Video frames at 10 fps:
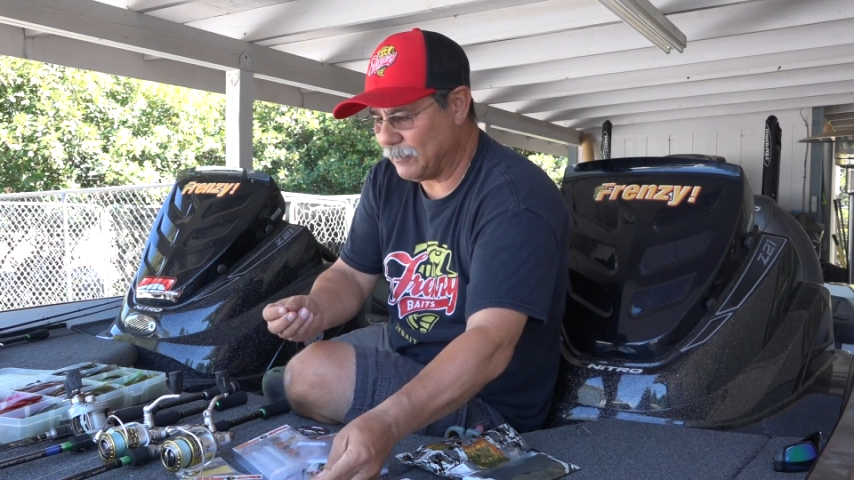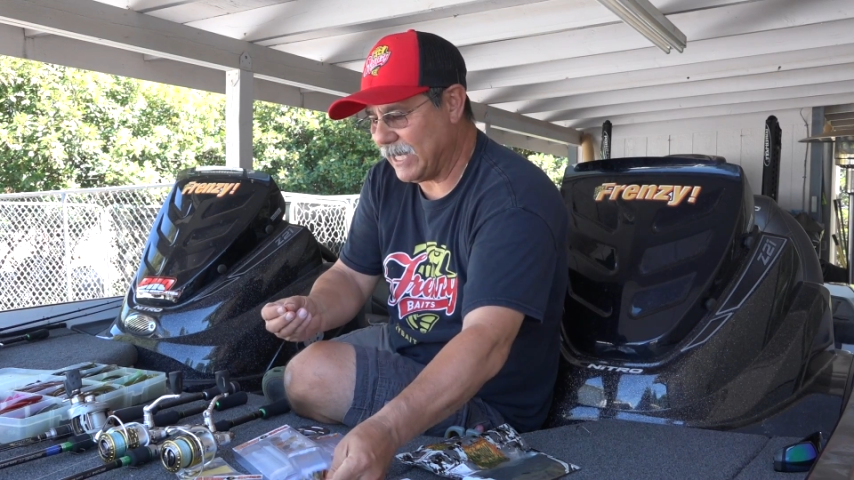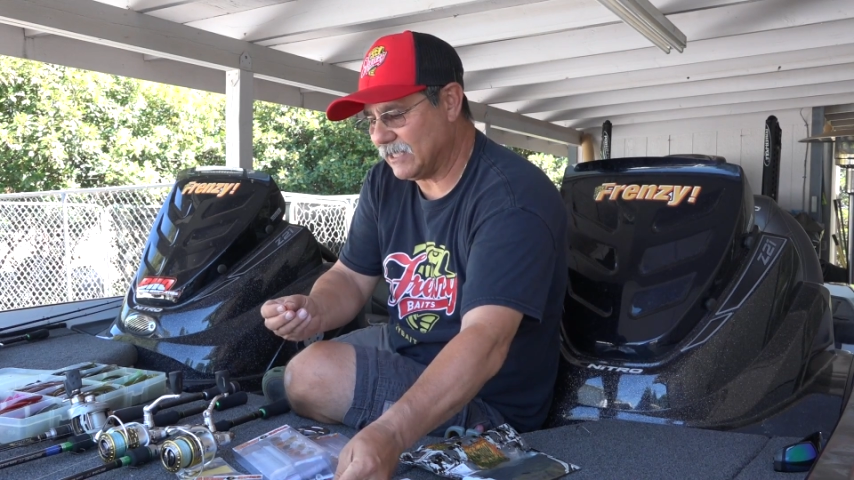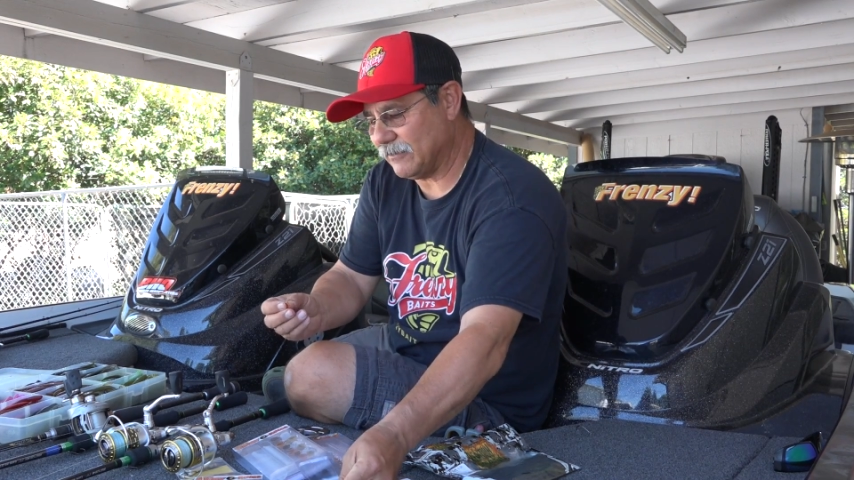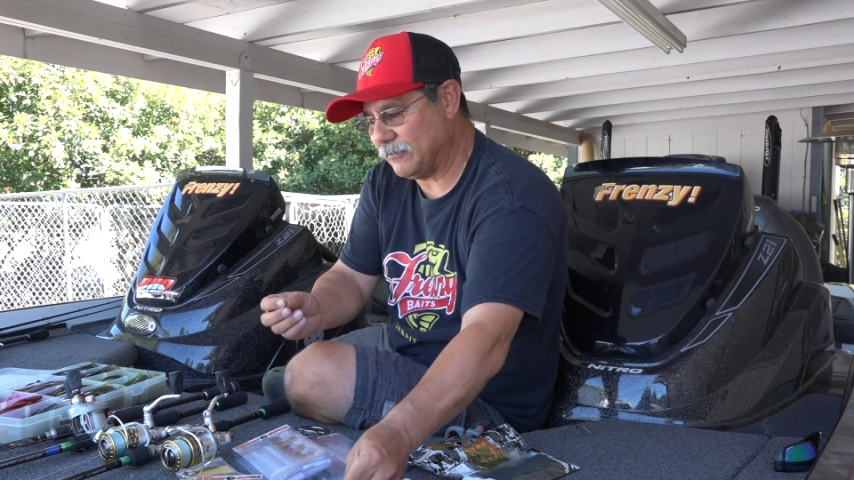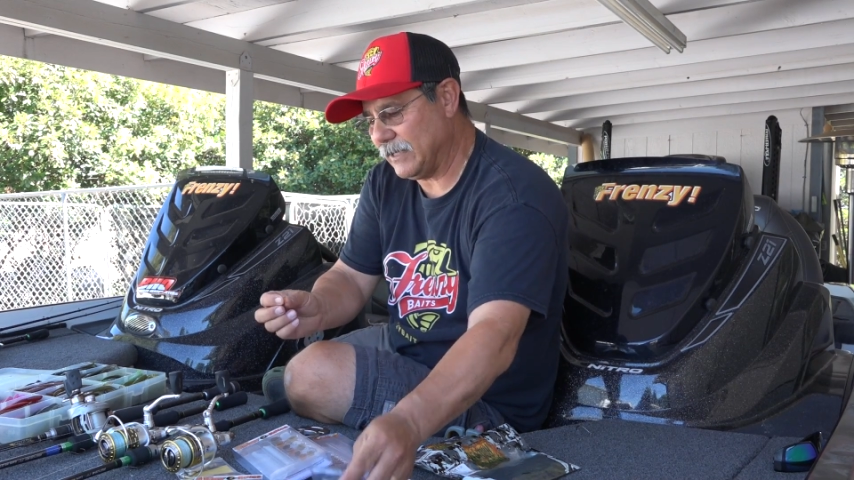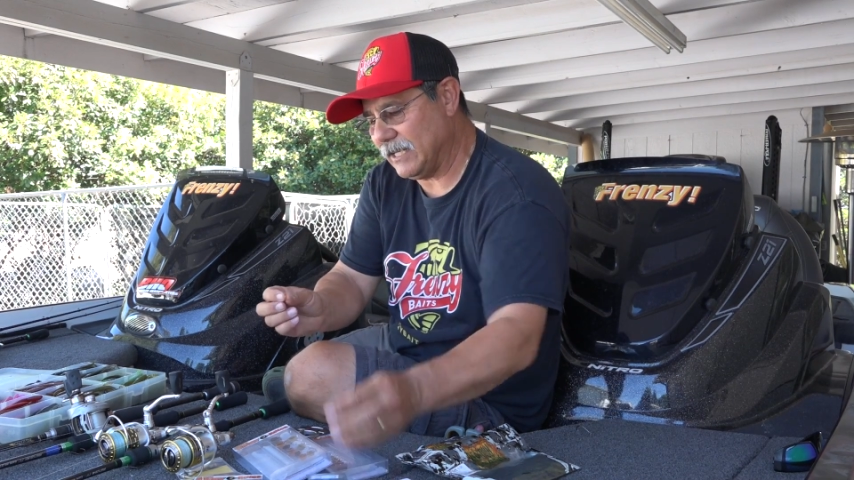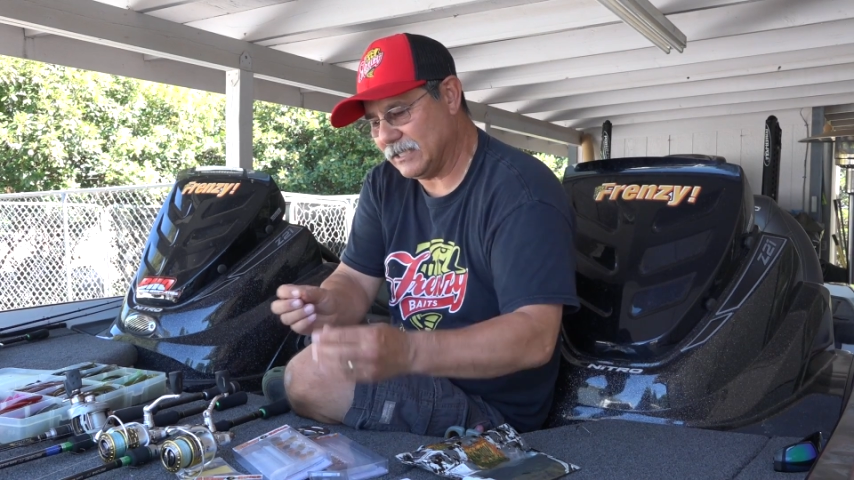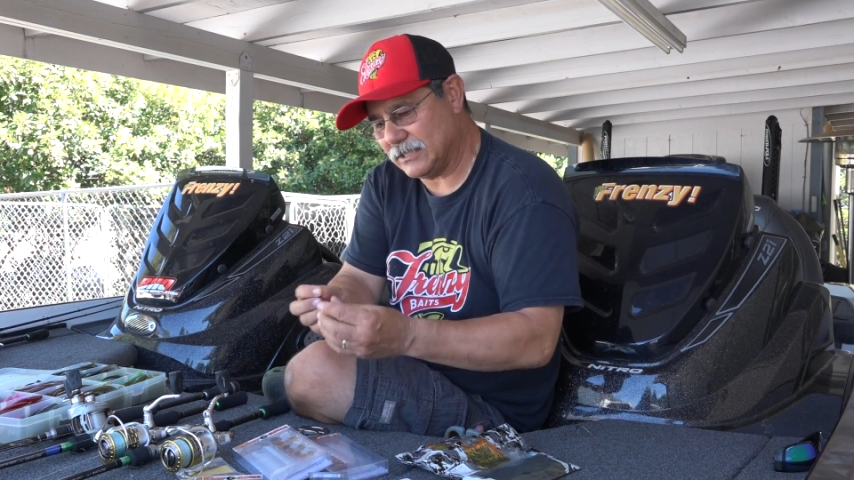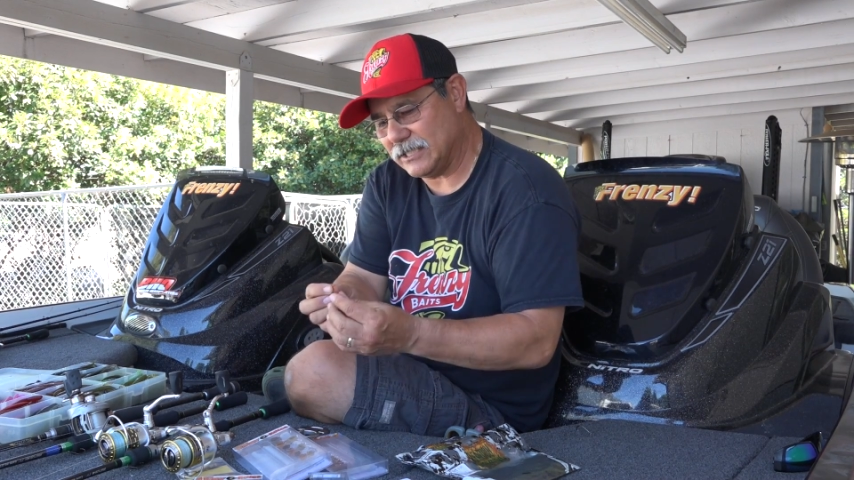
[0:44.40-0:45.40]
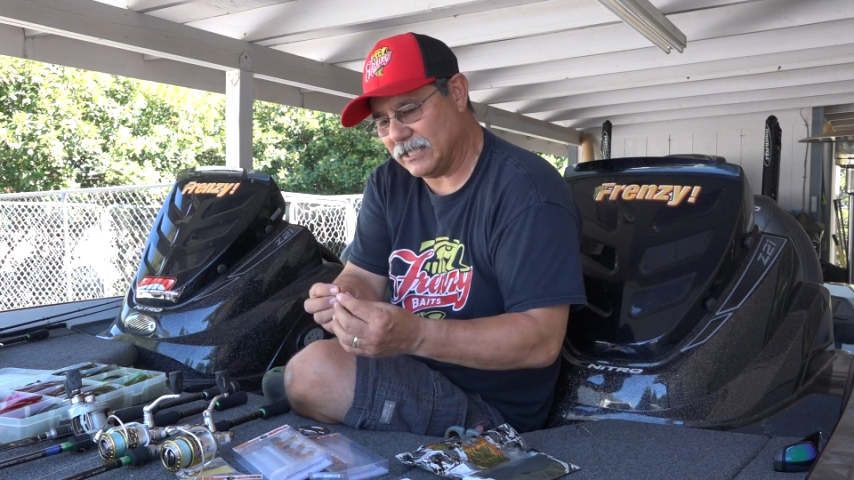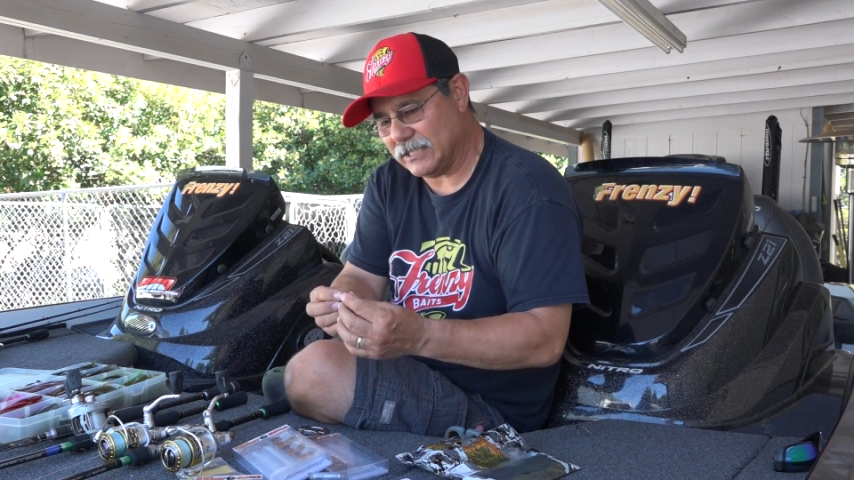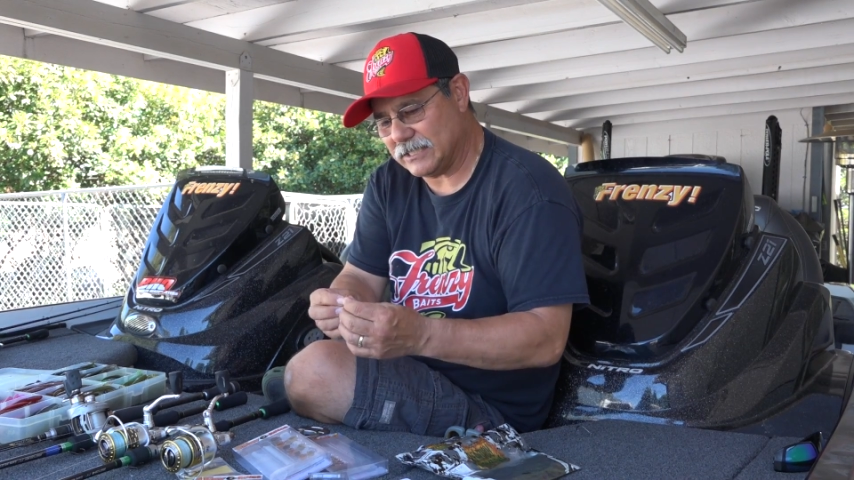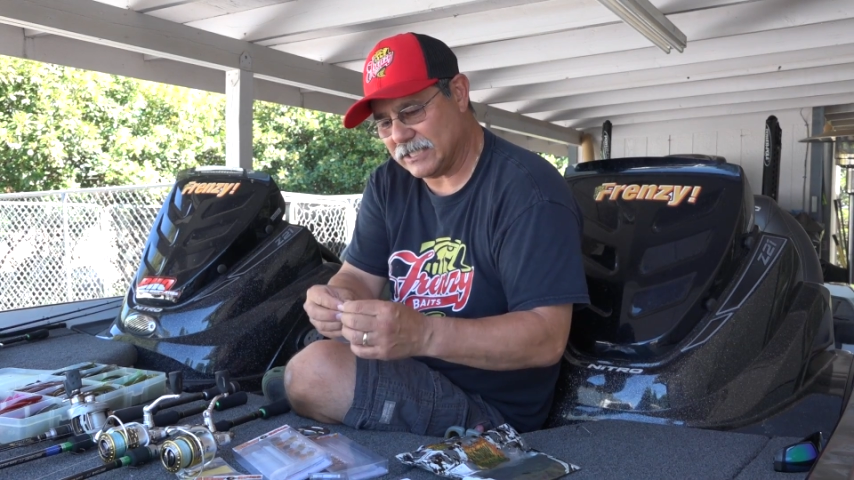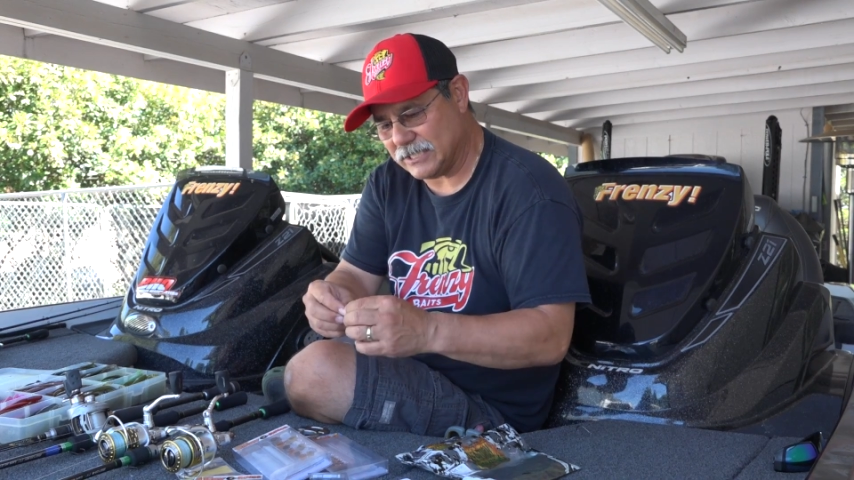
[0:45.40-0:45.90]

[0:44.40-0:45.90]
the bait to fit to